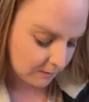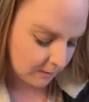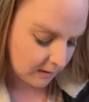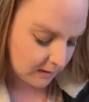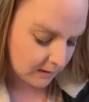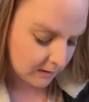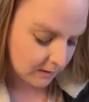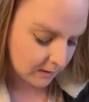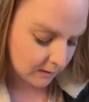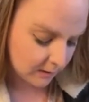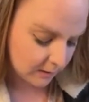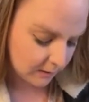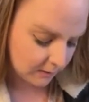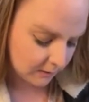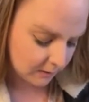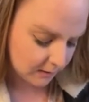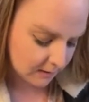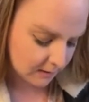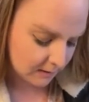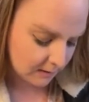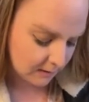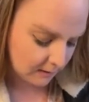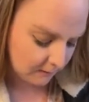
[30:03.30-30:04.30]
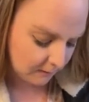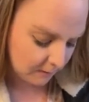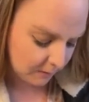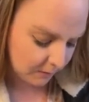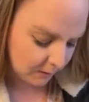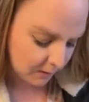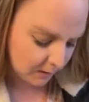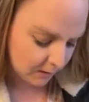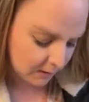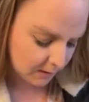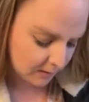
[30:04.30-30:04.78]
just painting all the little
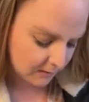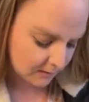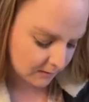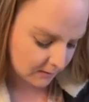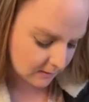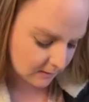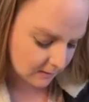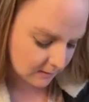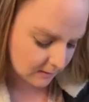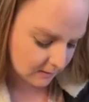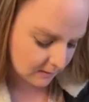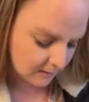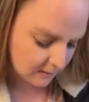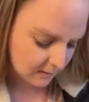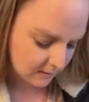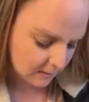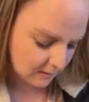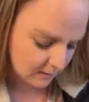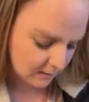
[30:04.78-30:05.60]
silver parts